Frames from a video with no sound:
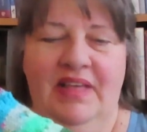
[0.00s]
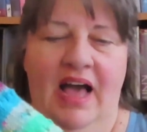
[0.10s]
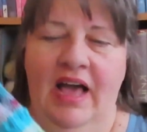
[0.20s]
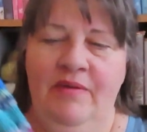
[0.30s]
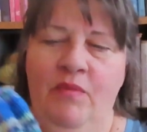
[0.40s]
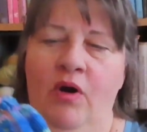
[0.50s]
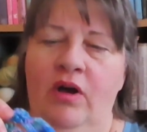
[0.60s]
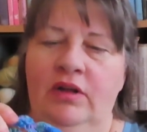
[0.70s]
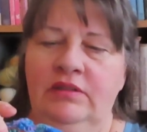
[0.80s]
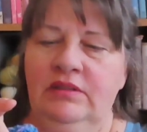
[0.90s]
I'm
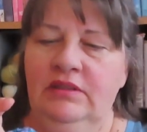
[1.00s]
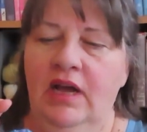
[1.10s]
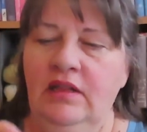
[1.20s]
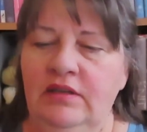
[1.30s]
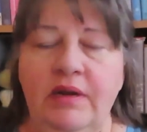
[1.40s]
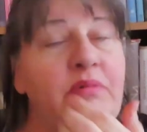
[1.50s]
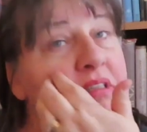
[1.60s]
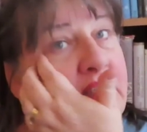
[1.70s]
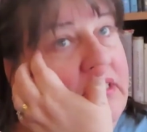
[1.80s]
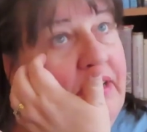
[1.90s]
on color number
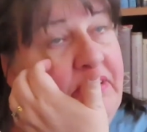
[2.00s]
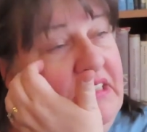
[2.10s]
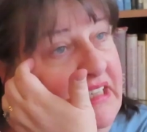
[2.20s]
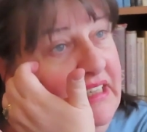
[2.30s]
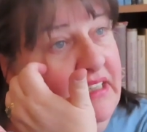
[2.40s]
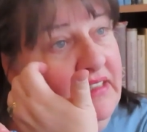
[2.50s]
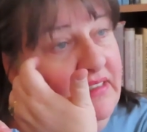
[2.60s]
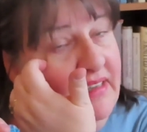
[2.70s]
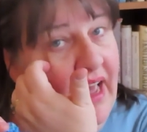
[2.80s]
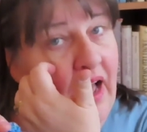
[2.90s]

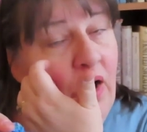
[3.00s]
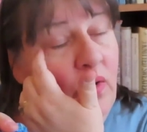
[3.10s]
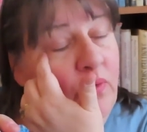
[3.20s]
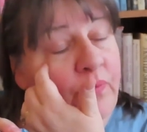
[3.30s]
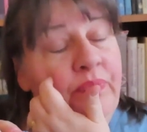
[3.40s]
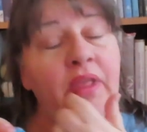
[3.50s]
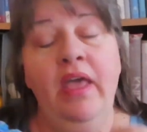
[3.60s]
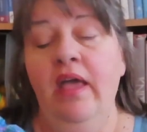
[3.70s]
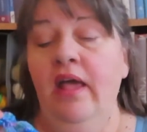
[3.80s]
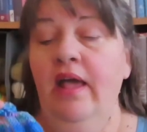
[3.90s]
17 now,
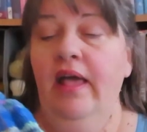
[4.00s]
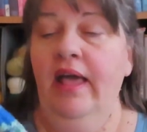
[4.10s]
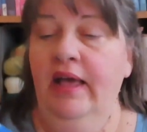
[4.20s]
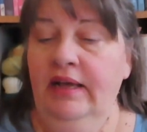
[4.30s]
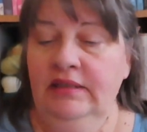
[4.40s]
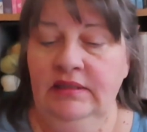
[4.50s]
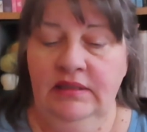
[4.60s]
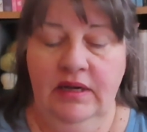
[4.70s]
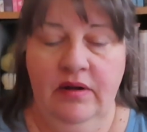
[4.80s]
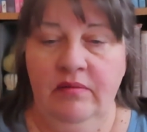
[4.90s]

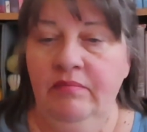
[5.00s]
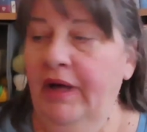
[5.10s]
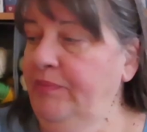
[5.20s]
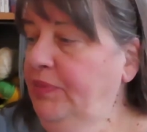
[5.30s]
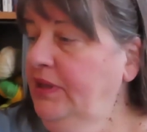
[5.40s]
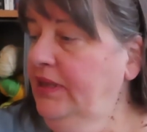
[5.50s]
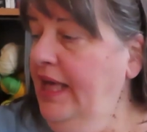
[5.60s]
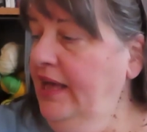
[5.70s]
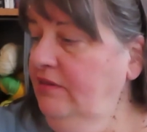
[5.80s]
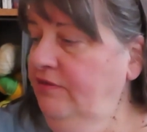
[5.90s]
and my
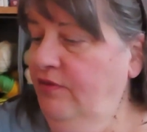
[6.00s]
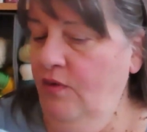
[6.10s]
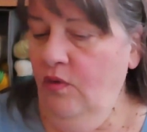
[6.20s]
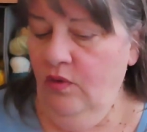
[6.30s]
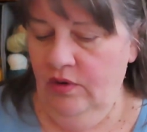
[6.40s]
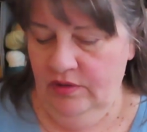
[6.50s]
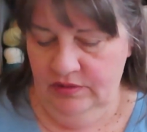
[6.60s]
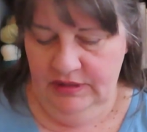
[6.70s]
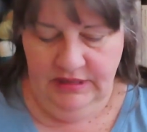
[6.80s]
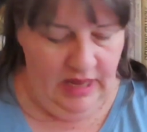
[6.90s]
plan for
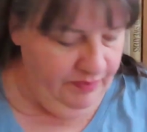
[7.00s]
this